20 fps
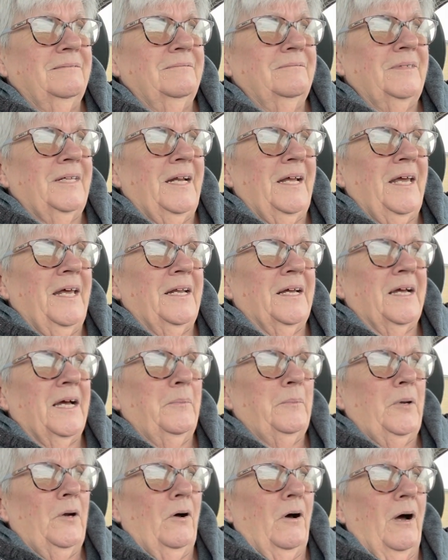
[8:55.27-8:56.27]
that I had it
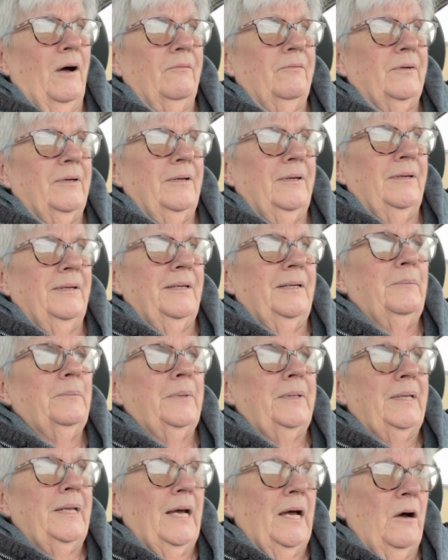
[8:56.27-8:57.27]
coming off.
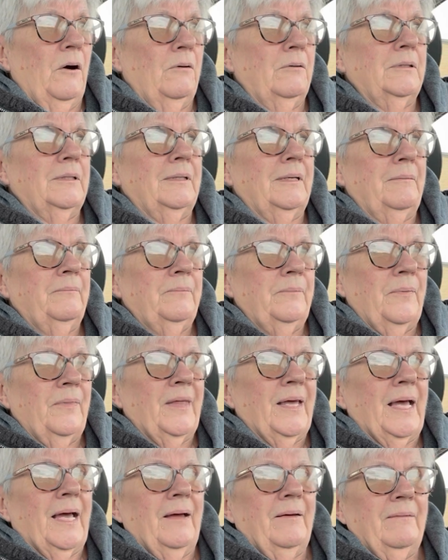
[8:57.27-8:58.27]
But now I
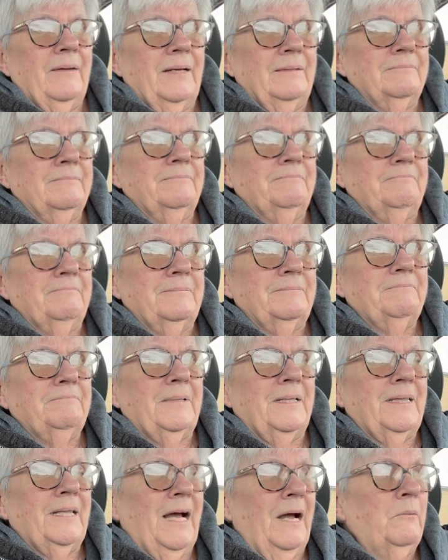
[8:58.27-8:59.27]
think I
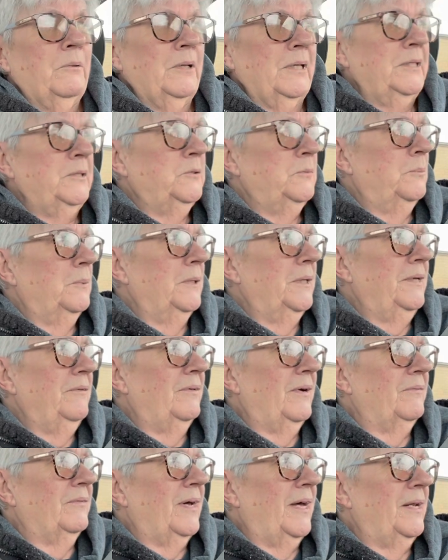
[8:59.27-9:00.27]
really do believe
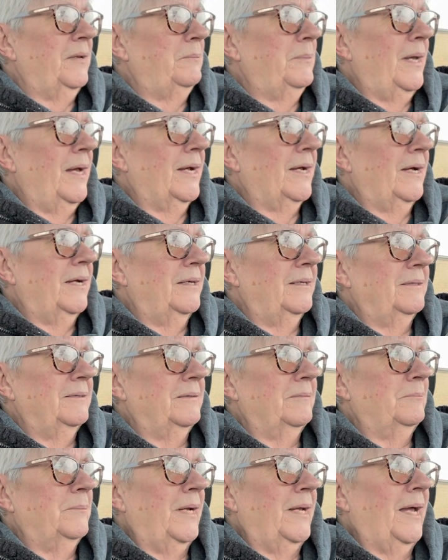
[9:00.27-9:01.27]
I've got it back
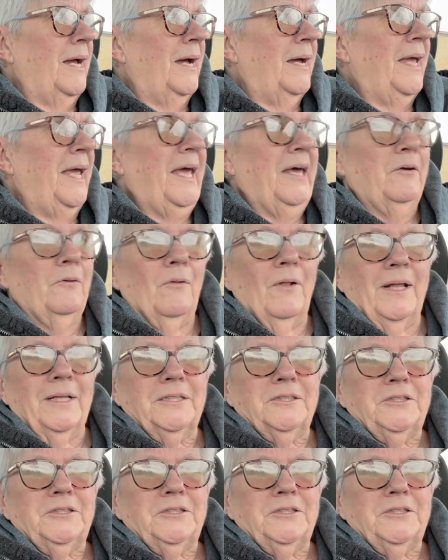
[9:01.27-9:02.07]
on. A handle on the